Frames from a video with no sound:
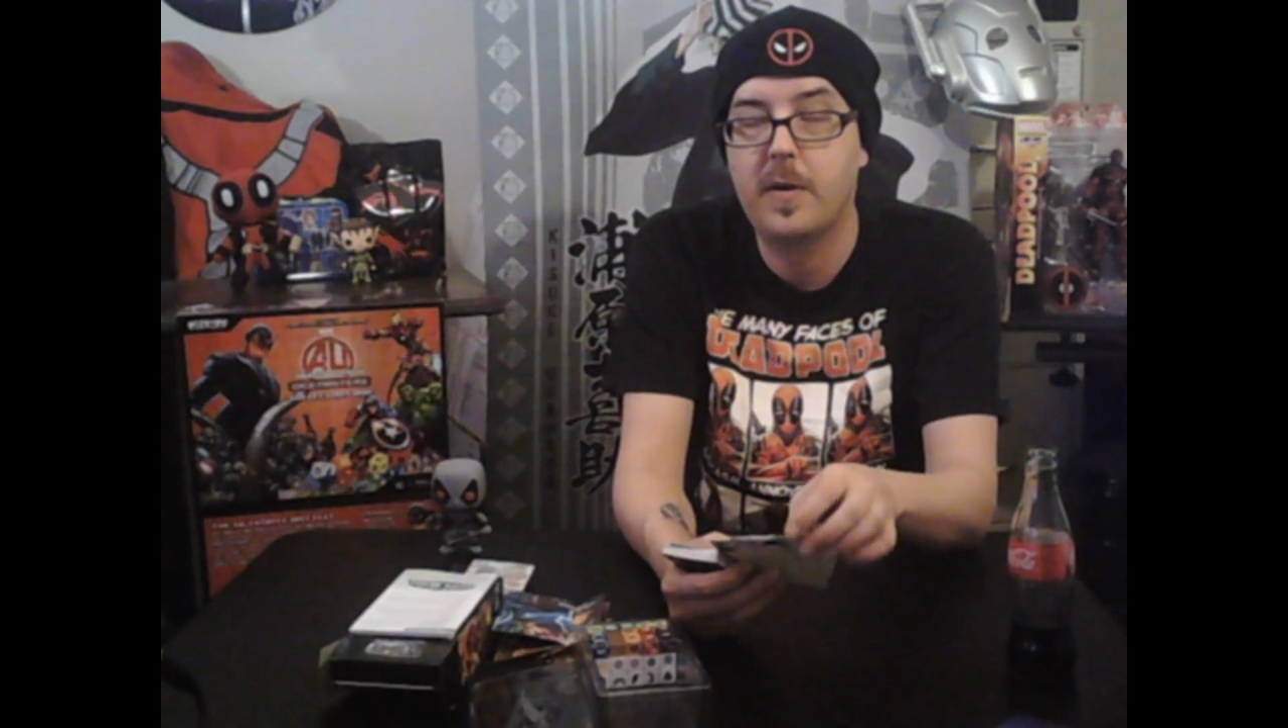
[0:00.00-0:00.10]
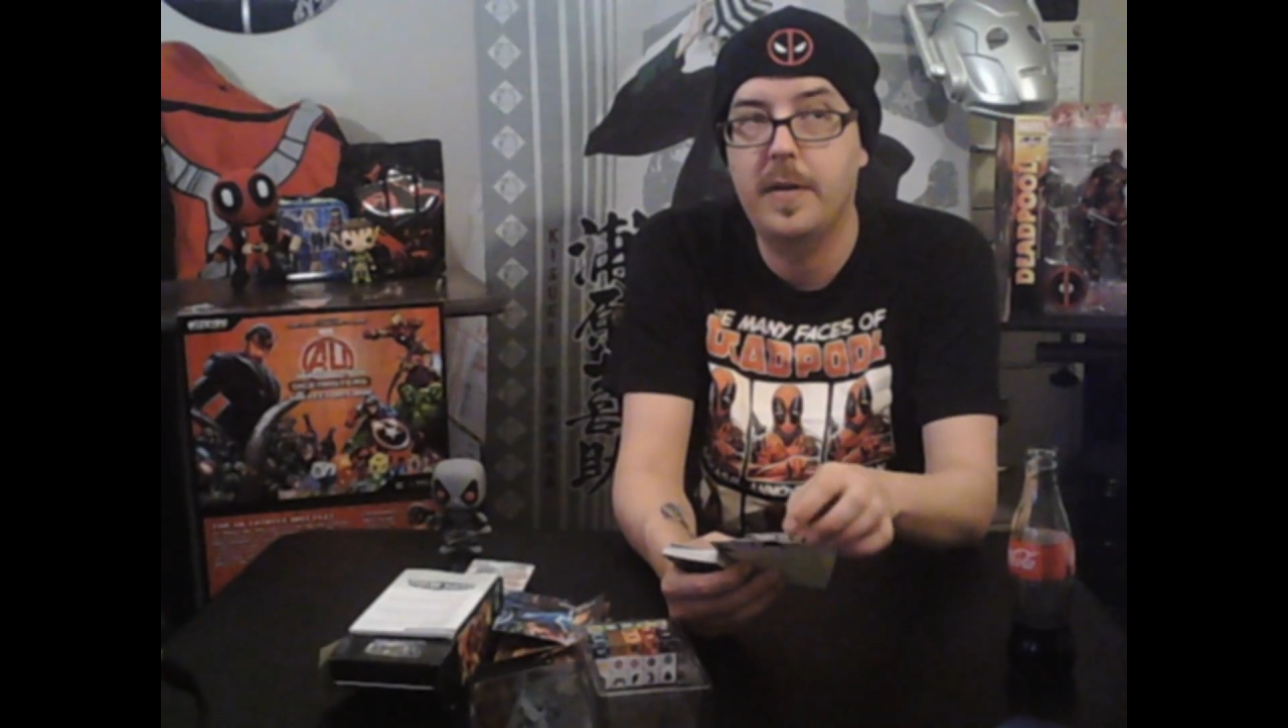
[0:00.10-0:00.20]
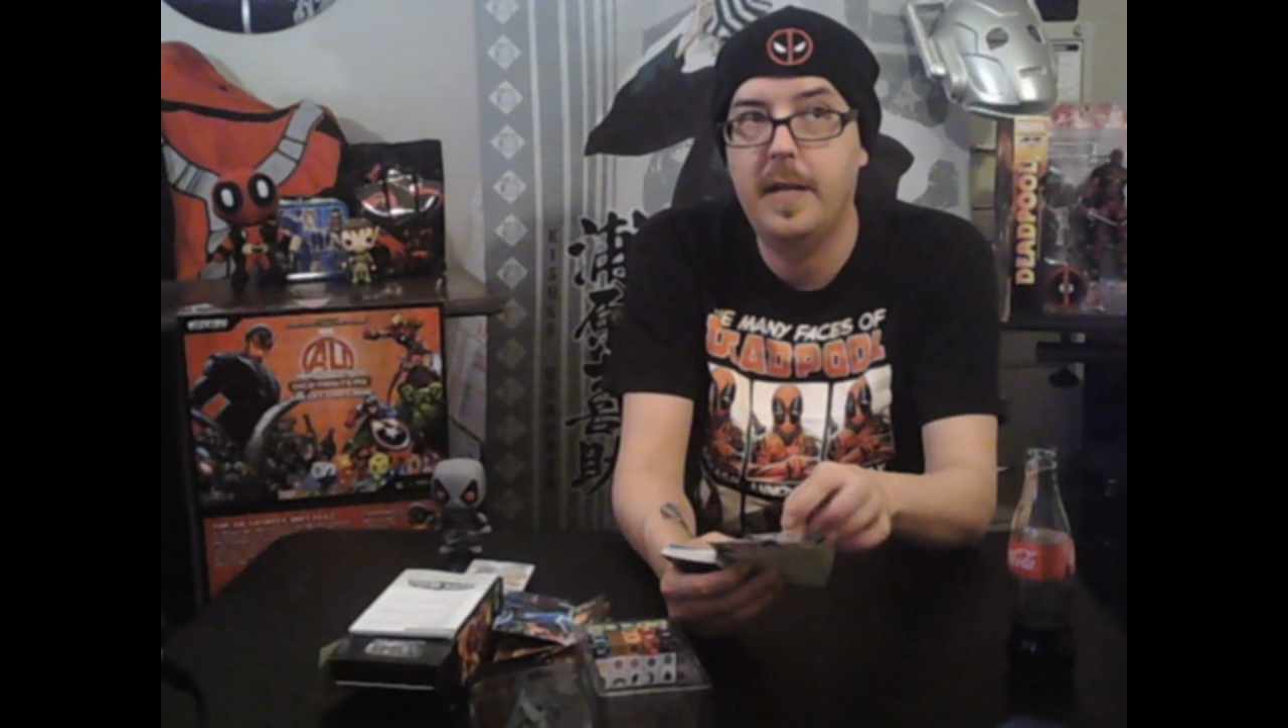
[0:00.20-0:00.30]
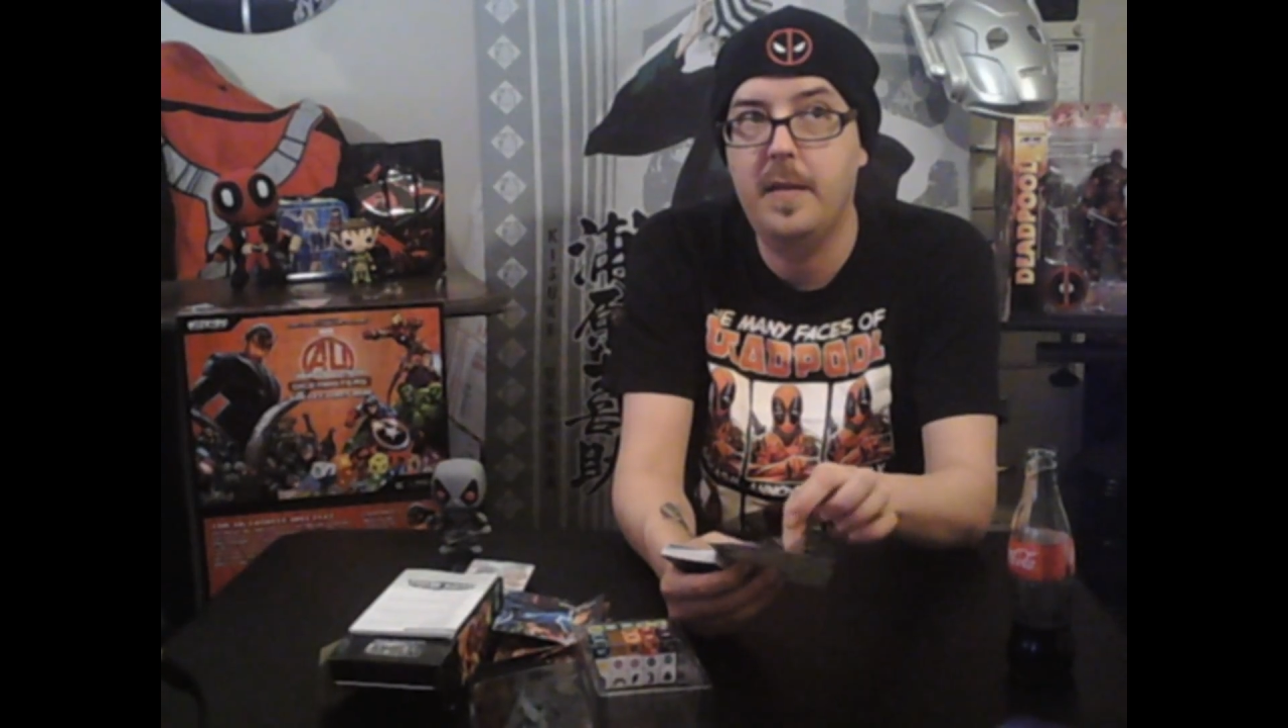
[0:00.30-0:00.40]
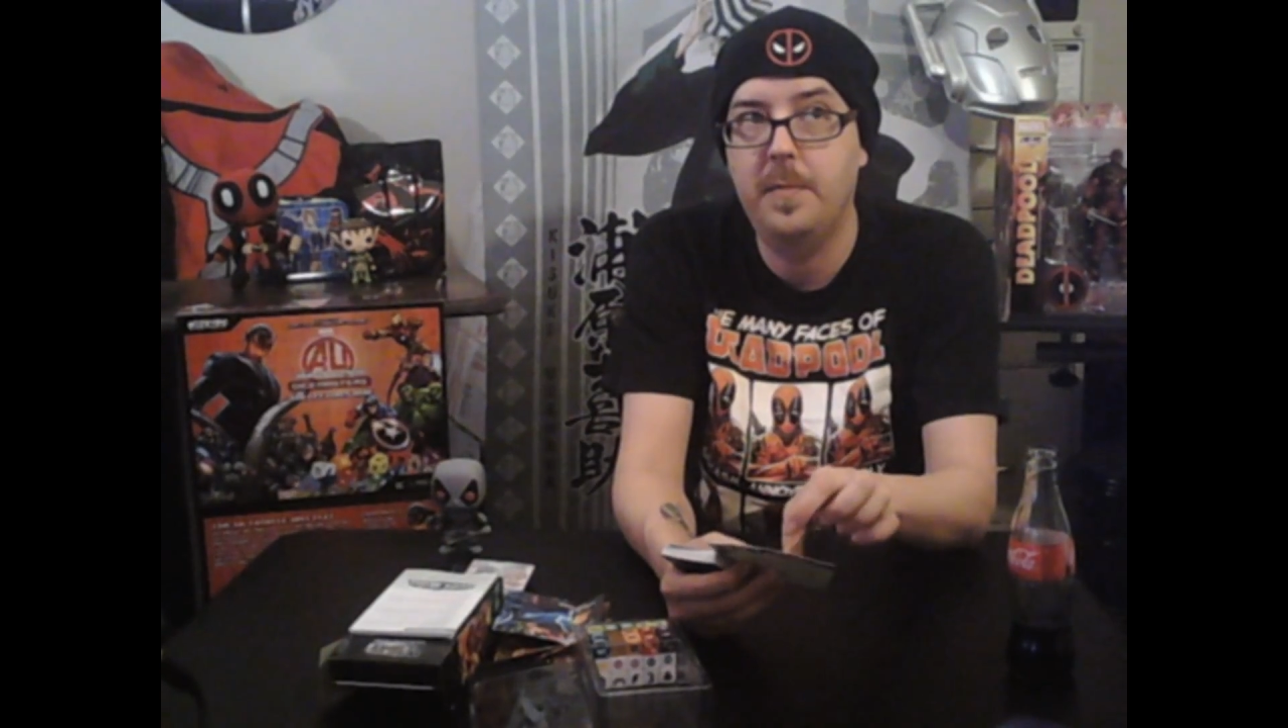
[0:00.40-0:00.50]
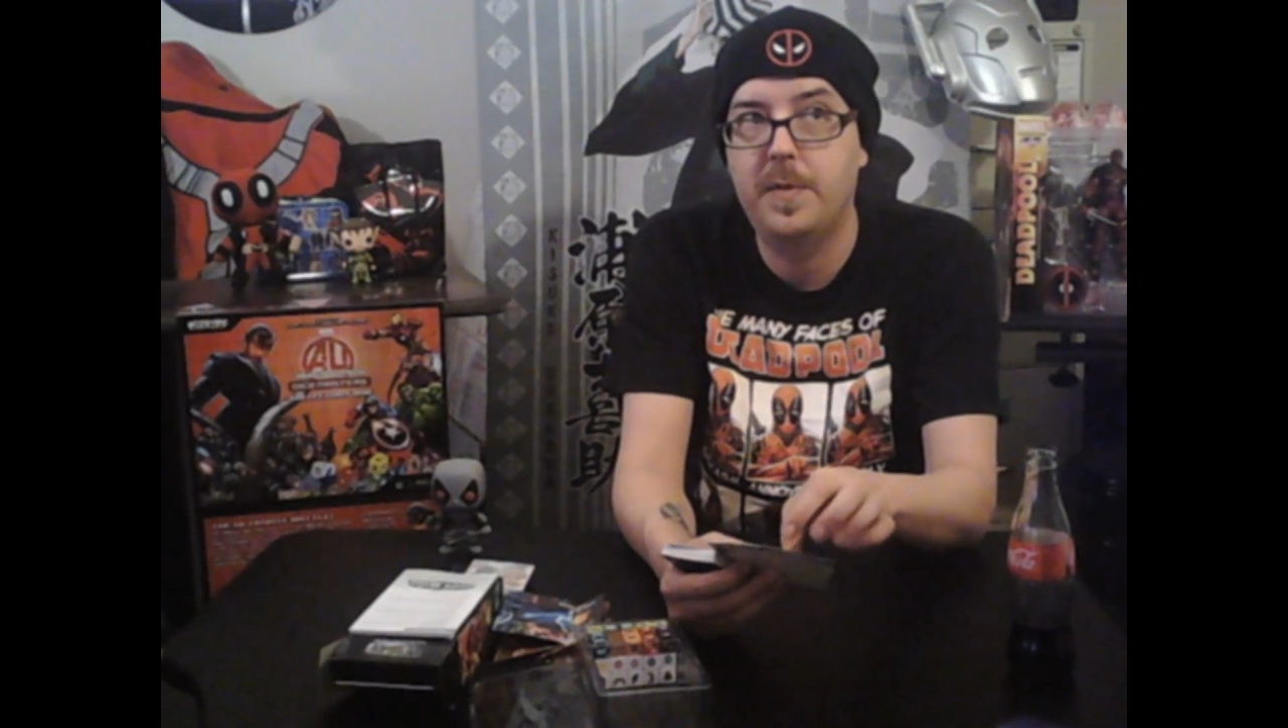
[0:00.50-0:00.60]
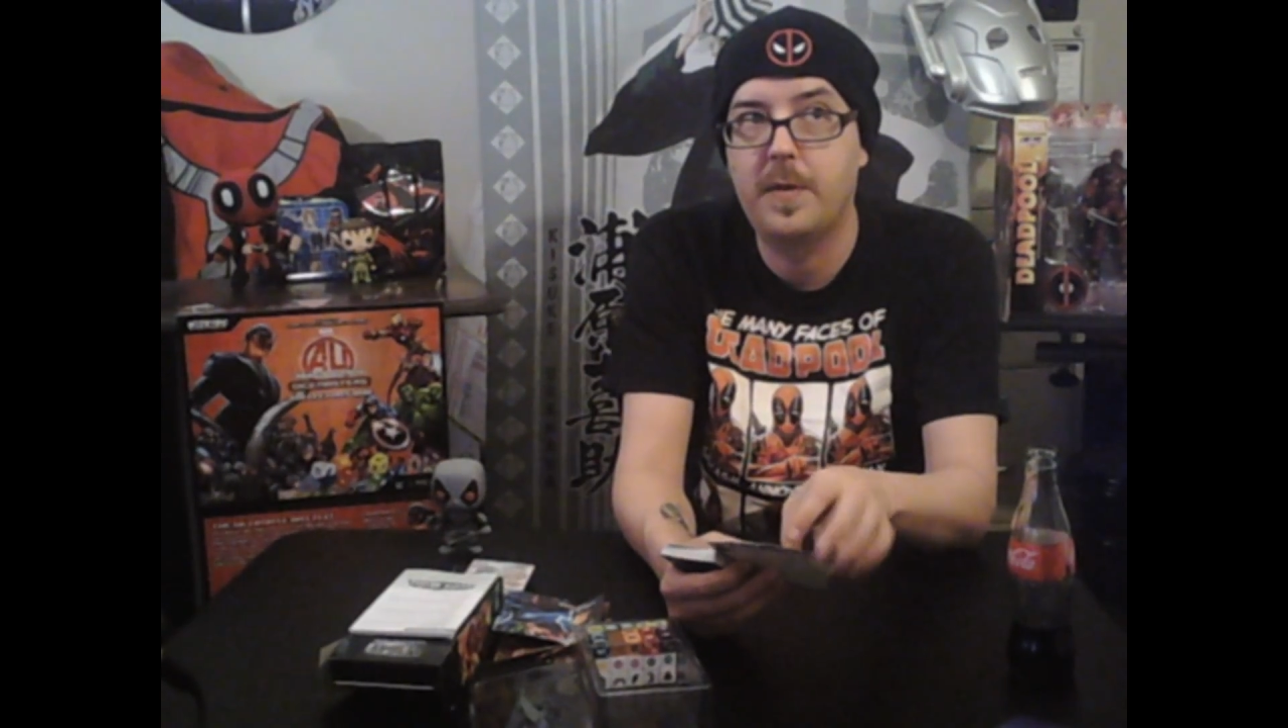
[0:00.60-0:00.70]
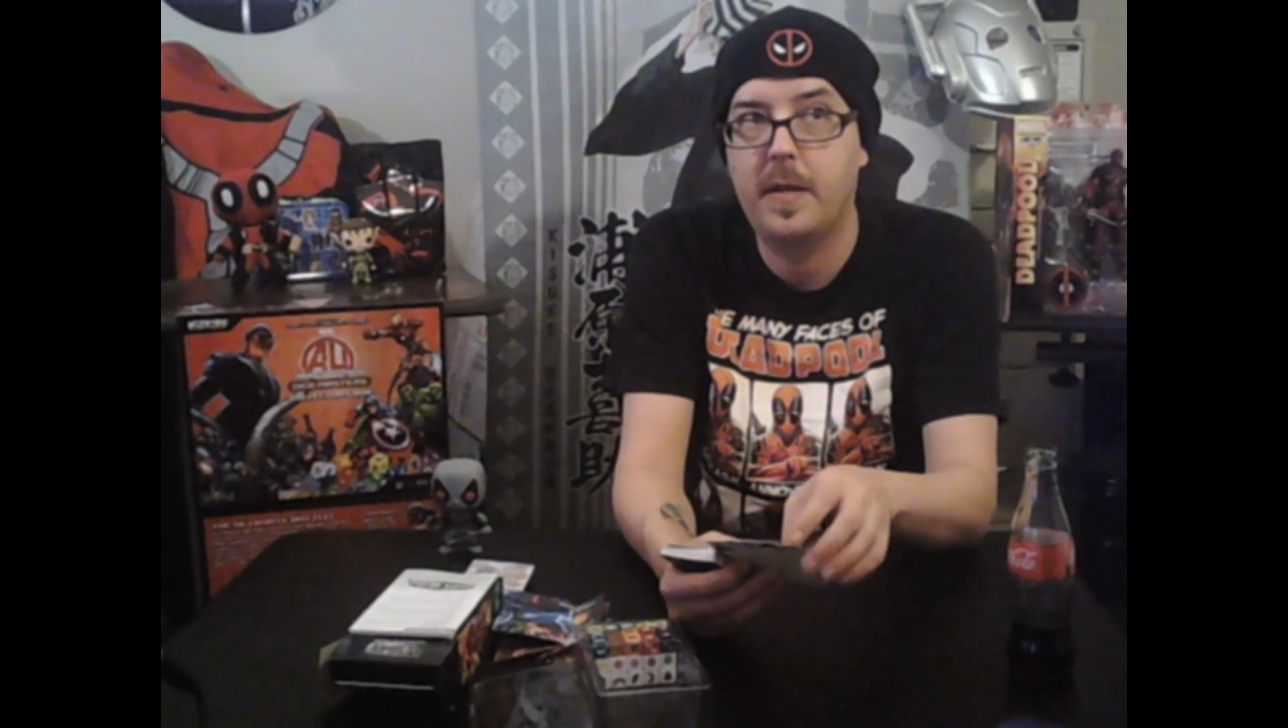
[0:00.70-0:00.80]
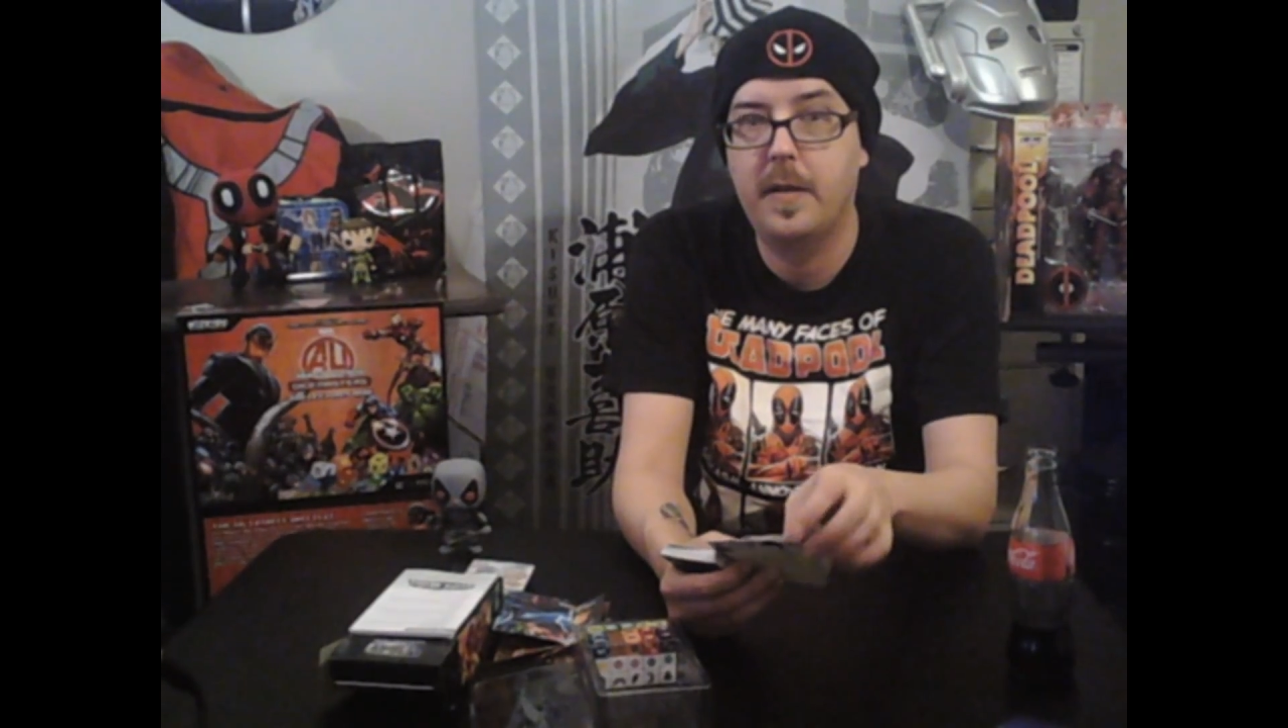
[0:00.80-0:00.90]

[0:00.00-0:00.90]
card games,